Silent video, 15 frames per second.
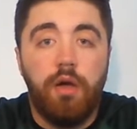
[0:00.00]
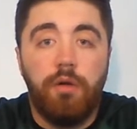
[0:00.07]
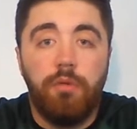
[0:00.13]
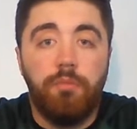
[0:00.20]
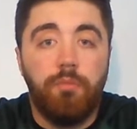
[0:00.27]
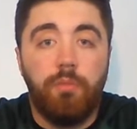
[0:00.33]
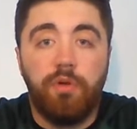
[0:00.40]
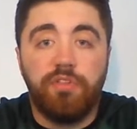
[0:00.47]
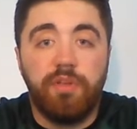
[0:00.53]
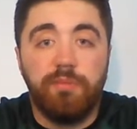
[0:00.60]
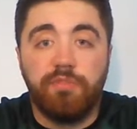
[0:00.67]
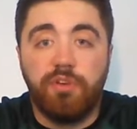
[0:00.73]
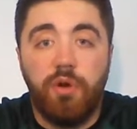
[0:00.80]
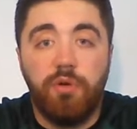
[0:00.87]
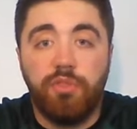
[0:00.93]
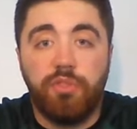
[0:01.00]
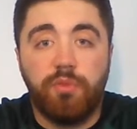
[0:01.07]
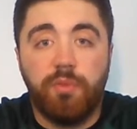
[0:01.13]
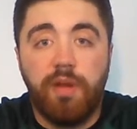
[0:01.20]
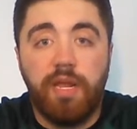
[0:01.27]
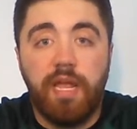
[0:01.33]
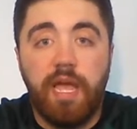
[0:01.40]
One team's an
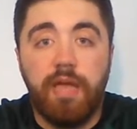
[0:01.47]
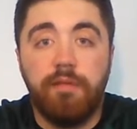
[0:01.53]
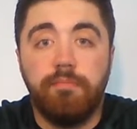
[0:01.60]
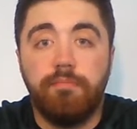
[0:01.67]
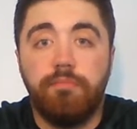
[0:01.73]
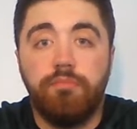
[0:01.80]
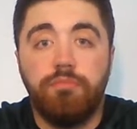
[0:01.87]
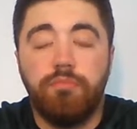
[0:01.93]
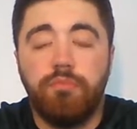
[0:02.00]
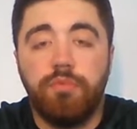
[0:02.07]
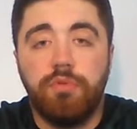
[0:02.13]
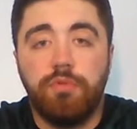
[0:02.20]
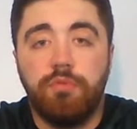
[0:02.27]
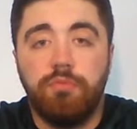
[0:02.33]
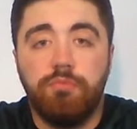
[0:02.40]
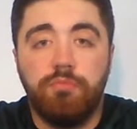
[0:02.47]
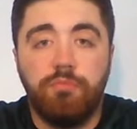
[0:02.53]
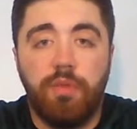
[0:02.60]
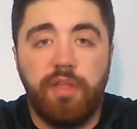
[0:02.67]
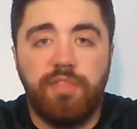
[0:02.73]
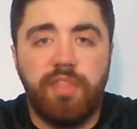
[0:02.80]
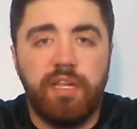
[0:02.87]
0-3, and
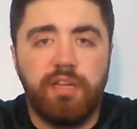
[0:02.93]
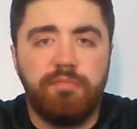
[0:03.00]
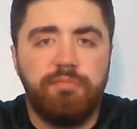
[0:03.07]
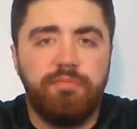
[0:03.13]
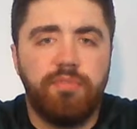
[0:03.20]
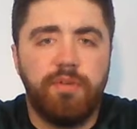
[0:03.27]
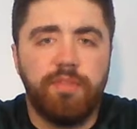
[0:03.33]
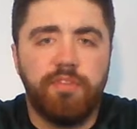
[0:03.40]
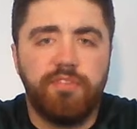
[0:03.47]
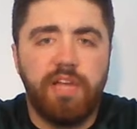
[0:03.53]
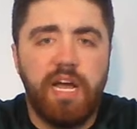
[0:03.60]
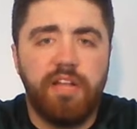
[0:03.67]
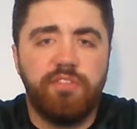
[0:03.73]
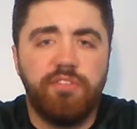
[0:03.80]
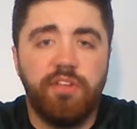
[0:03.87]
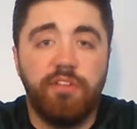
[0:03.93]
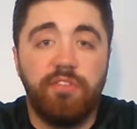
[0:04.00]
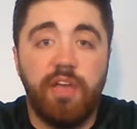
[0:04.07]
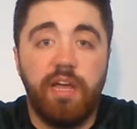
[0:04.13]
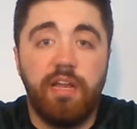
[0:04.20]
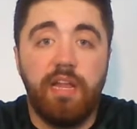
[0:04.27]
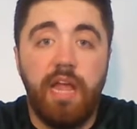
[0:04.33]
I think from the stats is
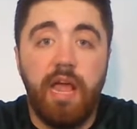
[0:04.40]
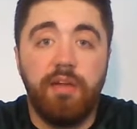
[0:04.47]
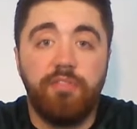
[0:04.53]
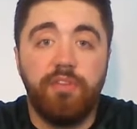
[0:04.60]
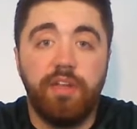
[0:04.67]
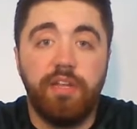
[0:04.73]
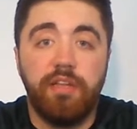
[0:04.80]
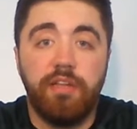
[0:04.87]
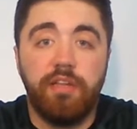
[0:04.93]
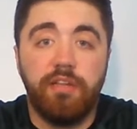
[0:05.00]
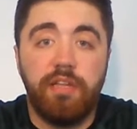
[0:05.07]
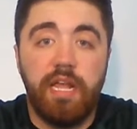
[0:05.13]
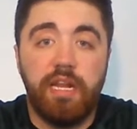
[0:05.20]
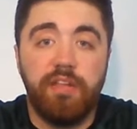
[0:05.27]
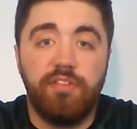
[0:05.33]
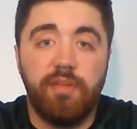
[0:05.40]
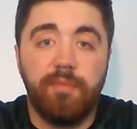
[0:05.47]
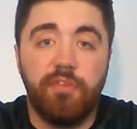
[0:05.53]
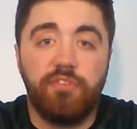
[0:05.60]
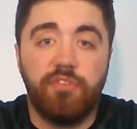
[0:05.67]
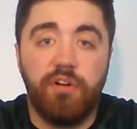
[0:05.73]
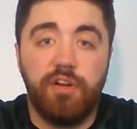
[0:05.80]
that any team
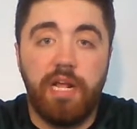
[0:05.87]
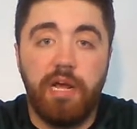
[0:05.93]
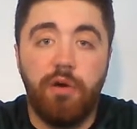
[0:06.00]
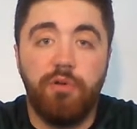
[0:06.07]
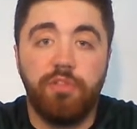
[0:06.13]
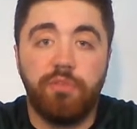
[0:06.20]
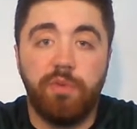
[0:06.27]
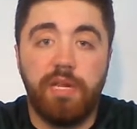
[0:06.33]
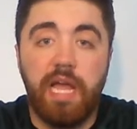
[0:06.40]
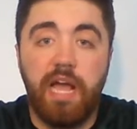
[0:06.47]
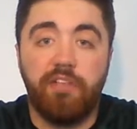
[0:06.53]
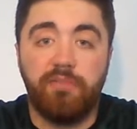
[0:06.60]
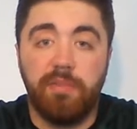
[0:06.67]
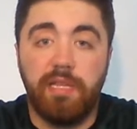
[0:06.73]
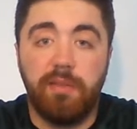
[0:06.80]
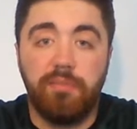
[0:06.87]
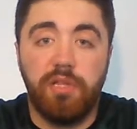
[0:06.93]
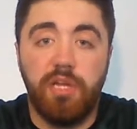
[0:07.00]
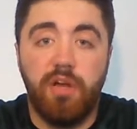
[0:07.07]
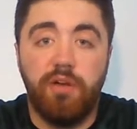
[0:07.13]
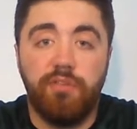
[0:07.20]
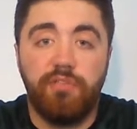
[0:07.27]
that started out 0-3 has made the
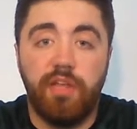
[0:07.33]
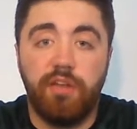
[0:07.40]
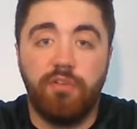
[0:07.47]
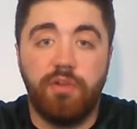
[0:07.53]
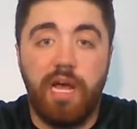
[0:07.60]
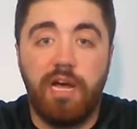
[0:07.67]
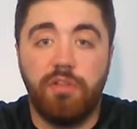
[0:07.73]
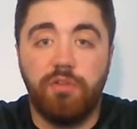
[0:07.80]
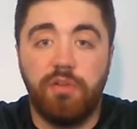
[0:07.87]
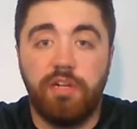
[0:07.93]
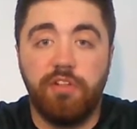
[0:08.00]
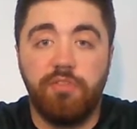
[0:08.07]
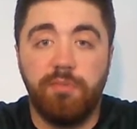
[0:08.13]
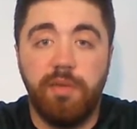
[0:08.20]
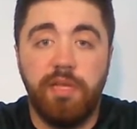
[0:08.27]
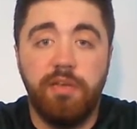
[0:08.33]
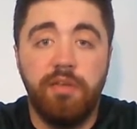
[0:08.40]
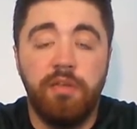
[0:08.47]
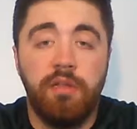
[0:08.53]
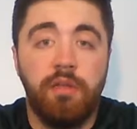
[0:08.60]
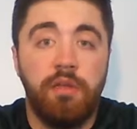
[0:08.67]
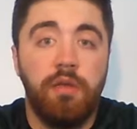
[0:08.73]
playoffs. I don't know how long that's
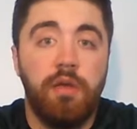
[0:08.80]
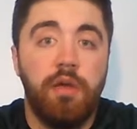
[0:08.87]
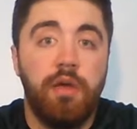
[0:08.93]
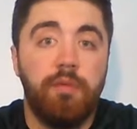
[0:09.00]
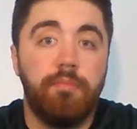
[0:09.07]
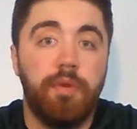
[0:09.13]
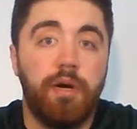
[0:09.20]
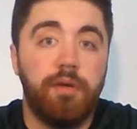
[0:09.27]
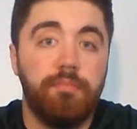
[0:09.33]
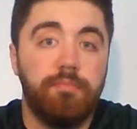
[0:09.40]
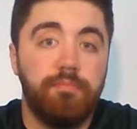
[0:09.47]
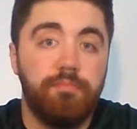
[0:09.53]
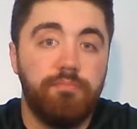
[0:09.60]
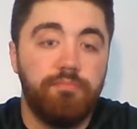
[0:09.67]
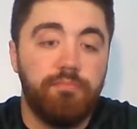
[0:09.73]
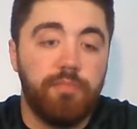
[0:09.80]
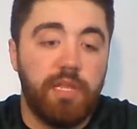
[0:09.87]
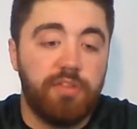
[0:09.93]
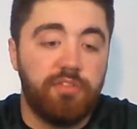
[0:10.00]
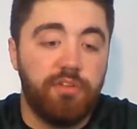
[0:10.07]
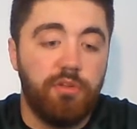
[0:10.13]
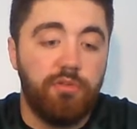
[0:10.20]
been, but
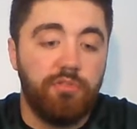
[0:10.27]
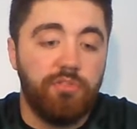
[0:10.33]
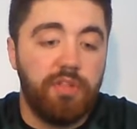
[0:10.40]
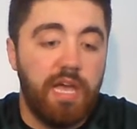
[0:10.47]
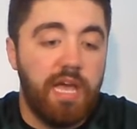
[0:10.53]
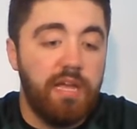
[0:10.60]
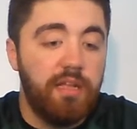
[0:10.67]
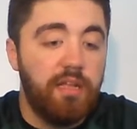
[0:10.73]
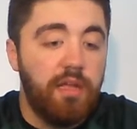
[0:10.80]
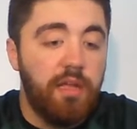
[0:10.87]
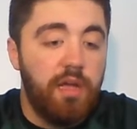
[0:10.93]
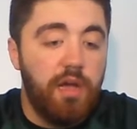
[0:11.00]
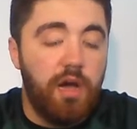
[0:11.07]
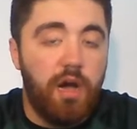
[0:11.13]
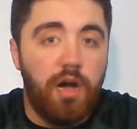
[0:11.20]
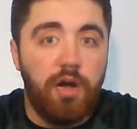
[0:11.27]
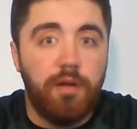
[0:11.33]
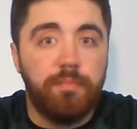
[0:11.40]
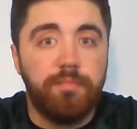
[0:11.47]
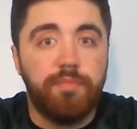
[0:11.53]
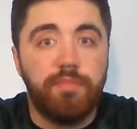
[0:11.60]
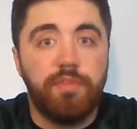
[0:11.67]
that's a known stat.
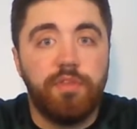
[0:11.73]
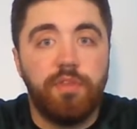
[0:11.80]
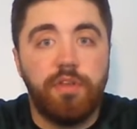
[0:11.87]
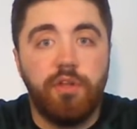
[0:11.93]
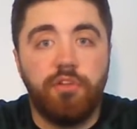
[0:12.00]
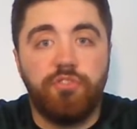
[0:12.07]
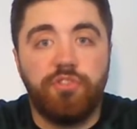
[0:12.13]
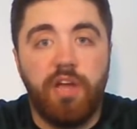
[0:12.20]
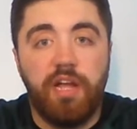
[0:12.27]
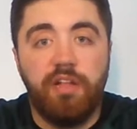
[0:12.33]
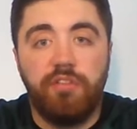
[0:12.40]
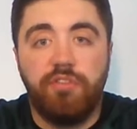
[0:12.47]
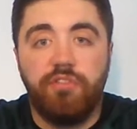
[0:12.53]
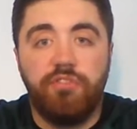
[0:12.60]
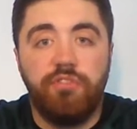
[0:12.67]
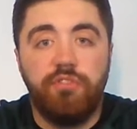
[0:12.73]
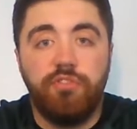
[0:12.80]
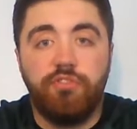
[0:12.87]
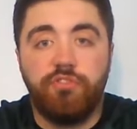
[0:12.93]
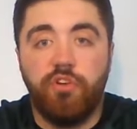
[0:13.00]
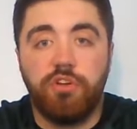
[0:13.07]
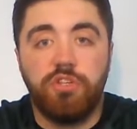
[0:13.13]
The New York Giants
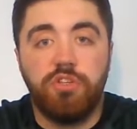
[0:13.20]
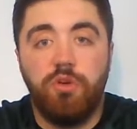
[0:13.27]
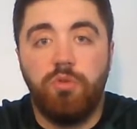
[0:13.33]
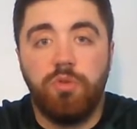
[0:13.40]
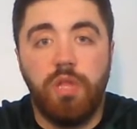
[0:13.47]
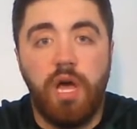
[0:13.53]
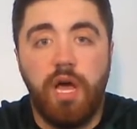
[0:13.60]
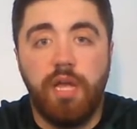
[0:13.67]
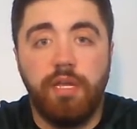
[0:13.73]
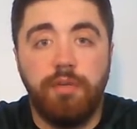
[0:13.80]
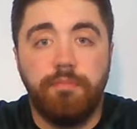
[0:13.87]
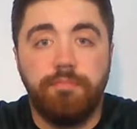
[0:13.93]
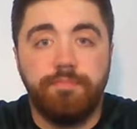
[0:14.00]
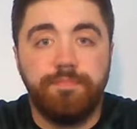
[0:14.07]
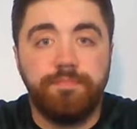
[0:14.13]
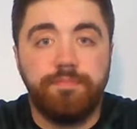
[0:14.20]
struggling on the line.